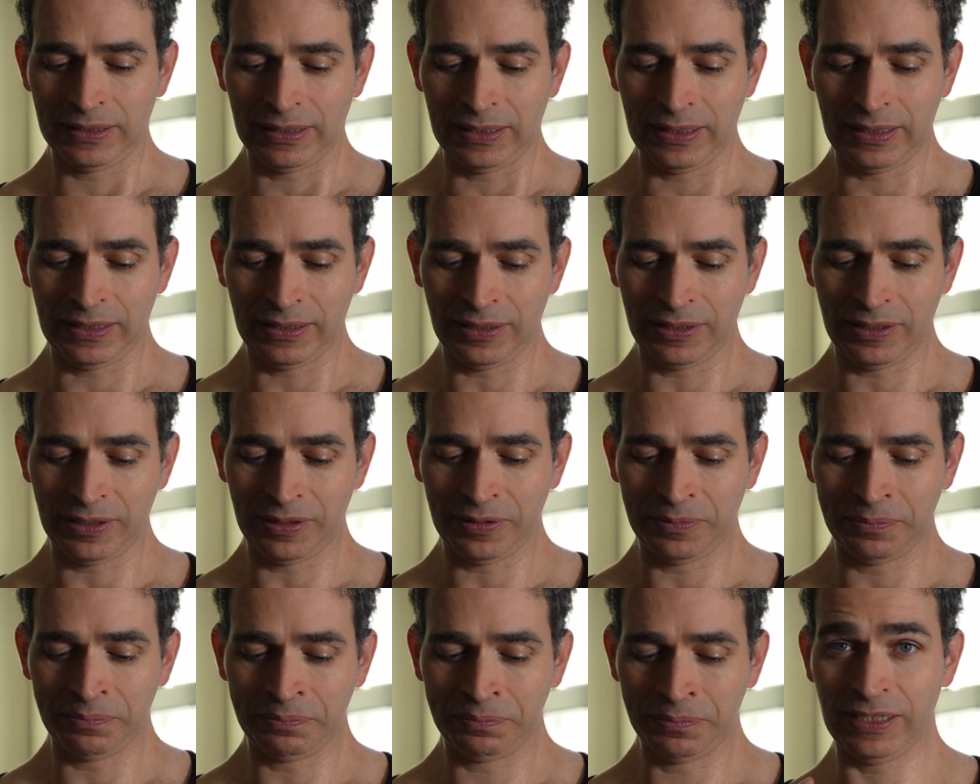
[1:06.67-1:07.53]

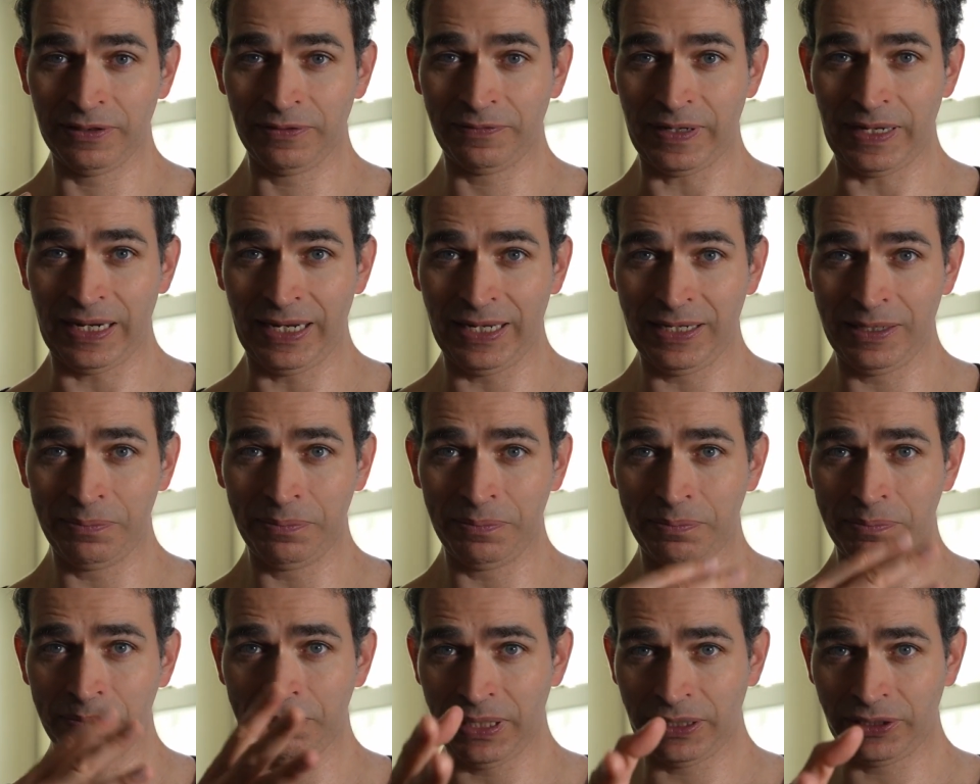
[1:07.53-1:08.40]
if I'm
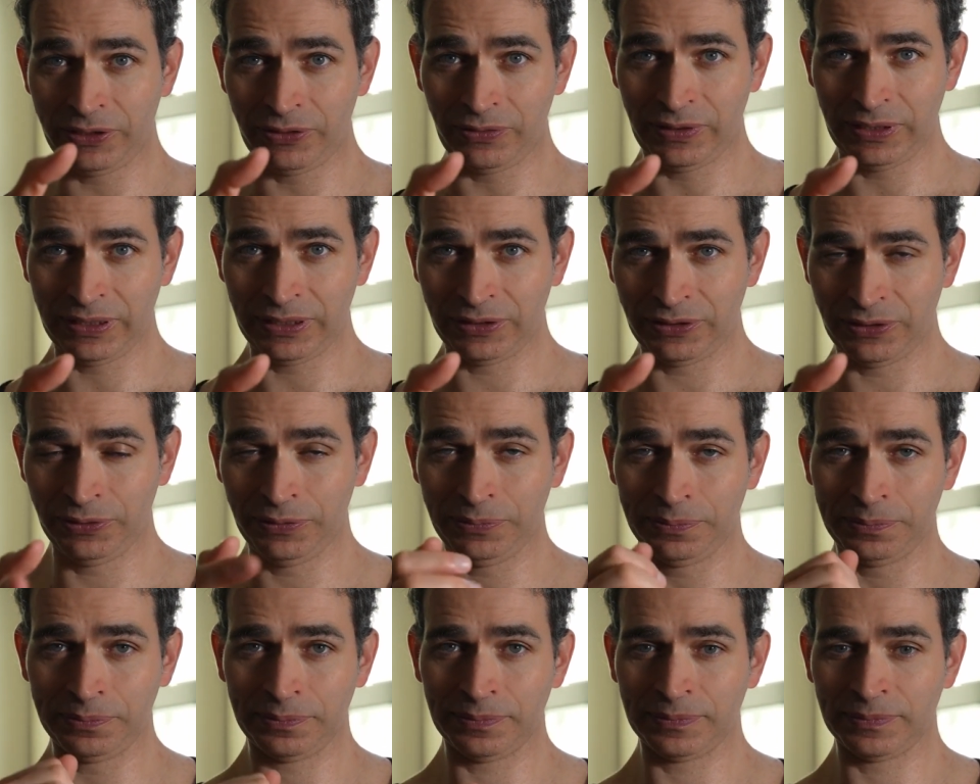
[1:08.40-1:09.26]
mentoring
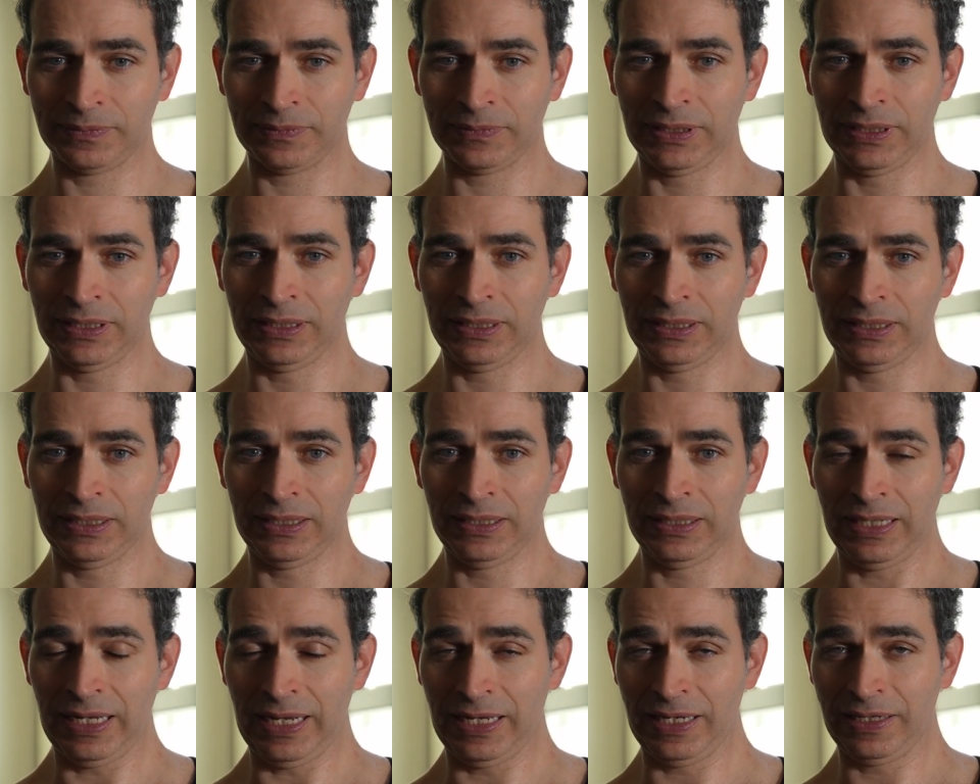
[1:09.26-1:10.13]
you,
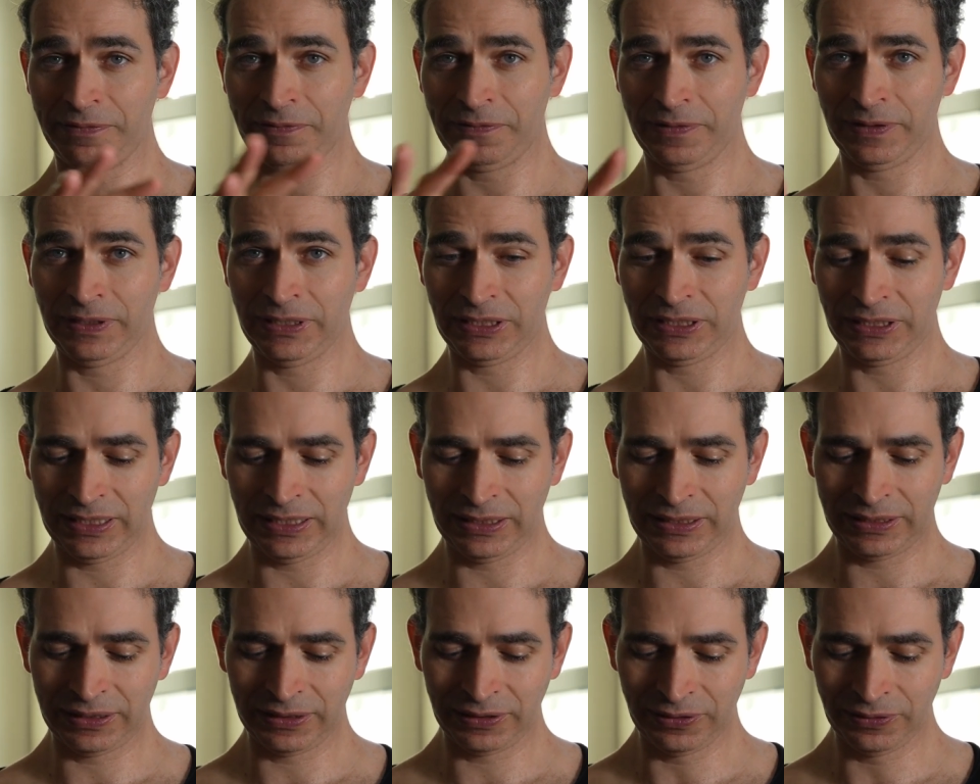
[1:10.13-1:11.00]
I have finished
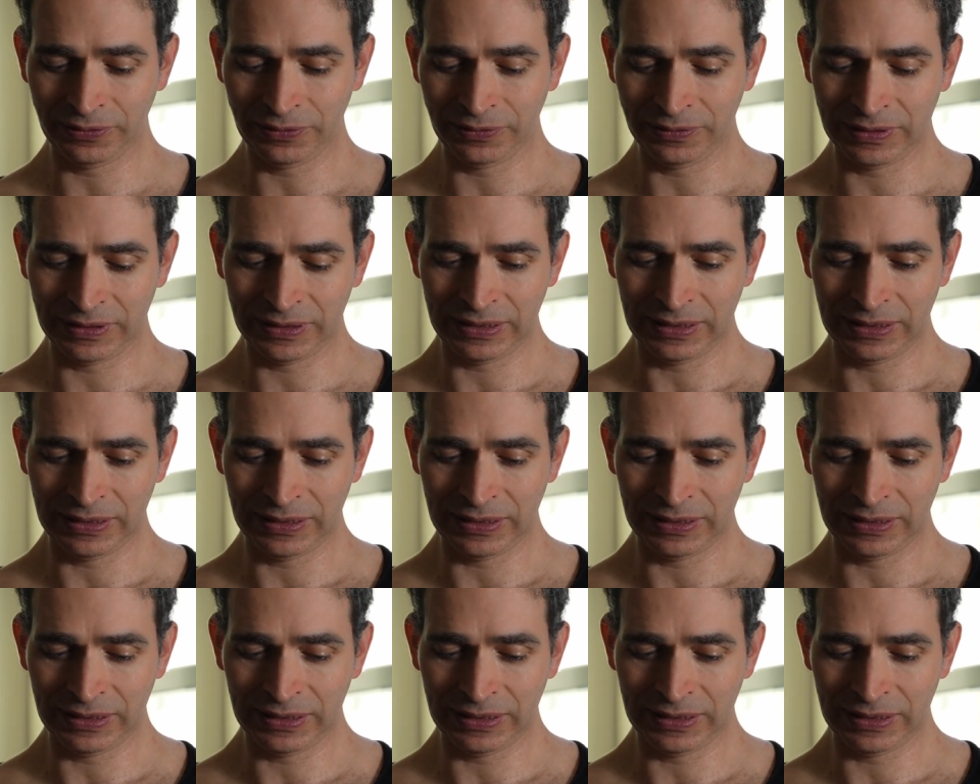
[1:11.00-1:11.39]
teaching you,